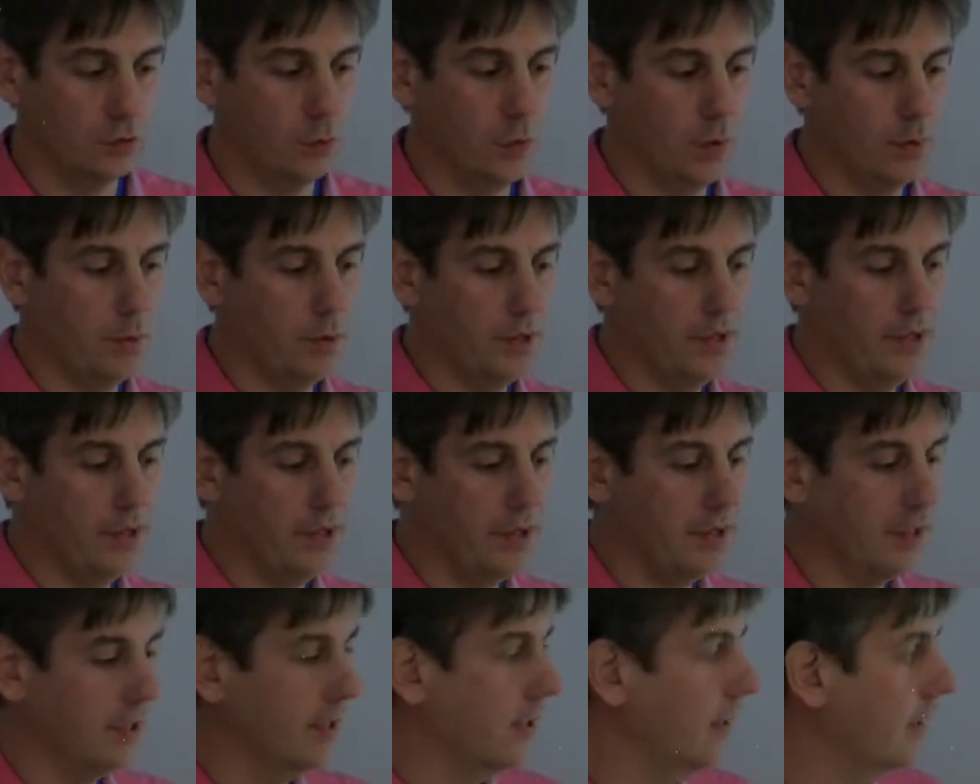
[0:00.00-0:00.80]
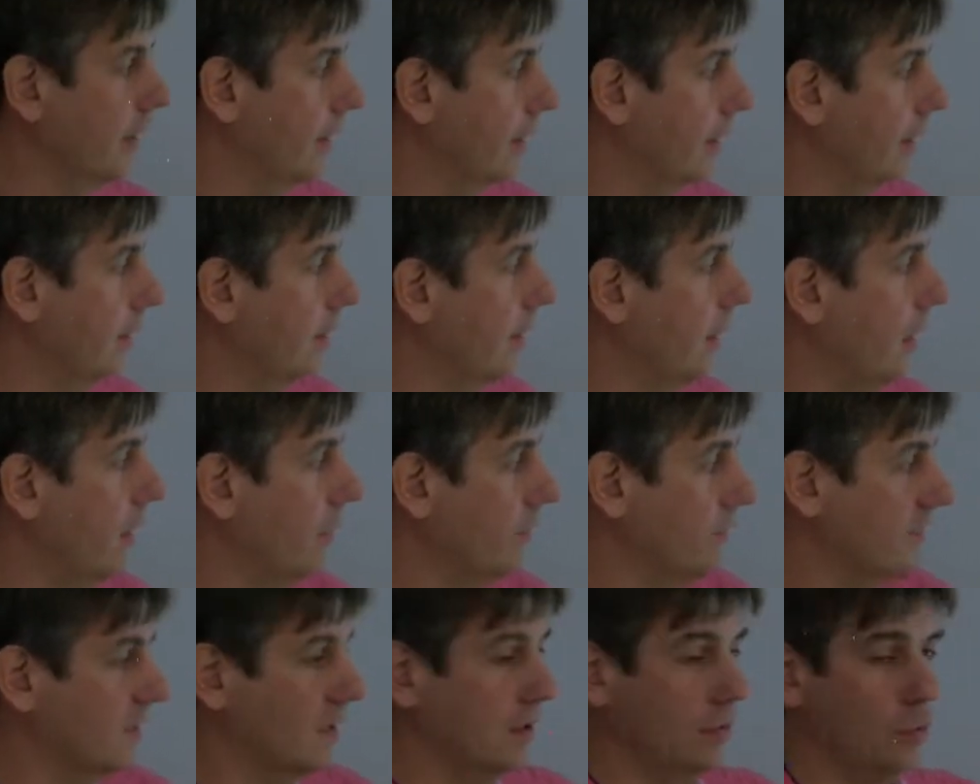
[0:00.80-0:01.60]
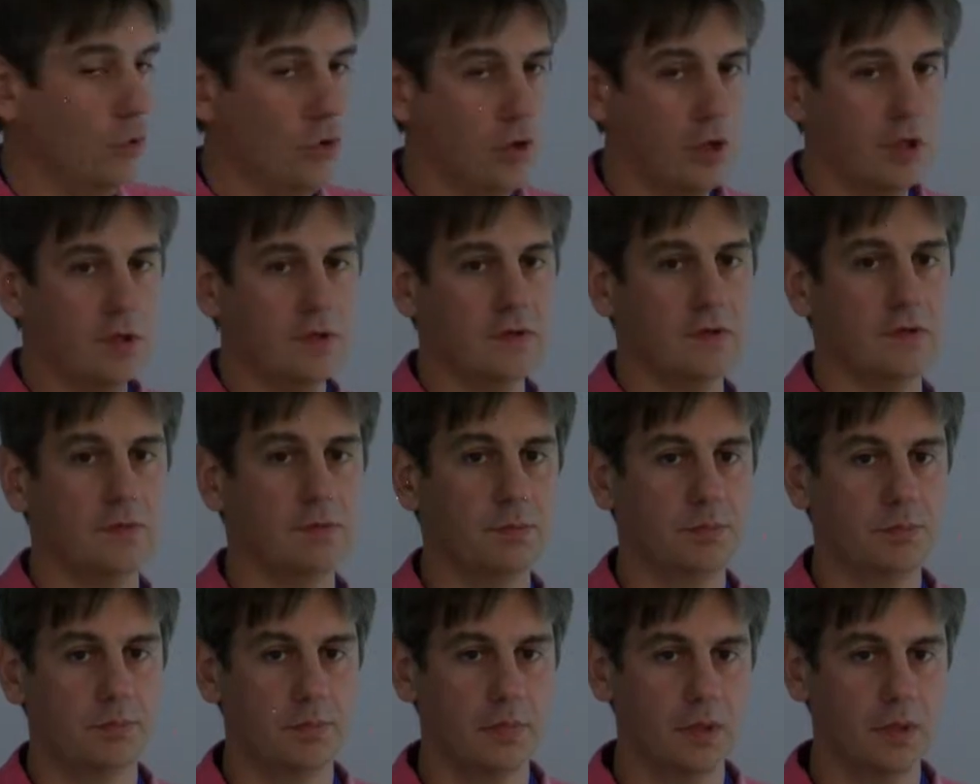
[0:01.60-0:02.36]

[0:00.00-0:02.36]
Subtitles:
where we are, how SKIM works.